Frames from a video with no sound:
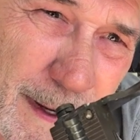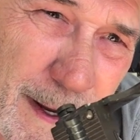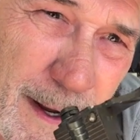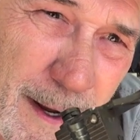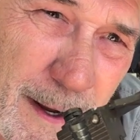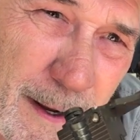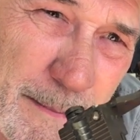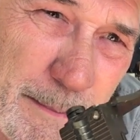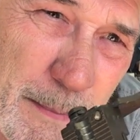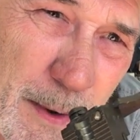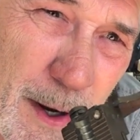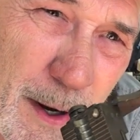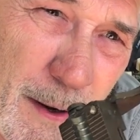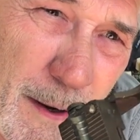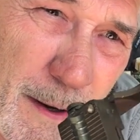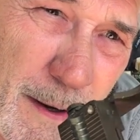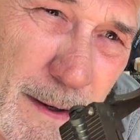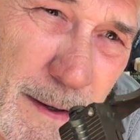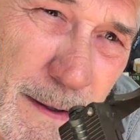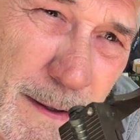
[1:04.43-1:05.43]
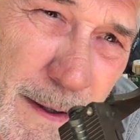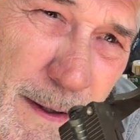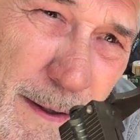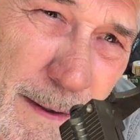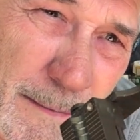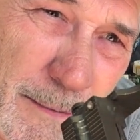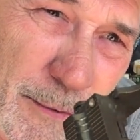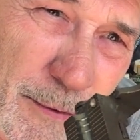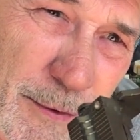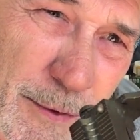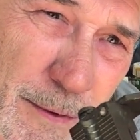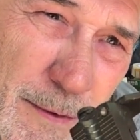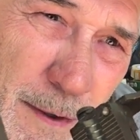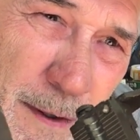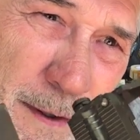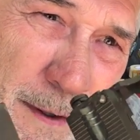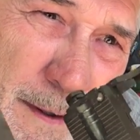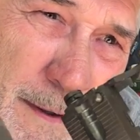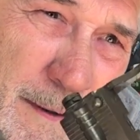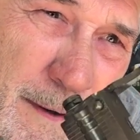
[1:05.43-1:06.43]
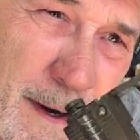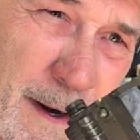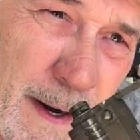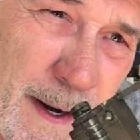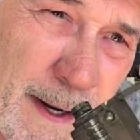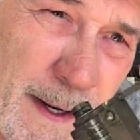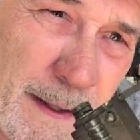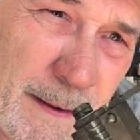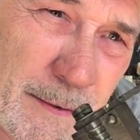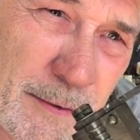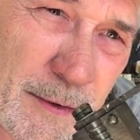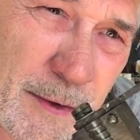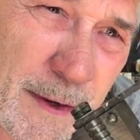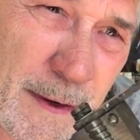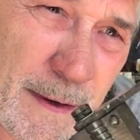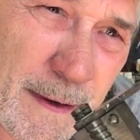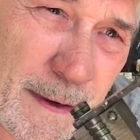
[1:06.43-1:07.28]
oddball of 200 grains.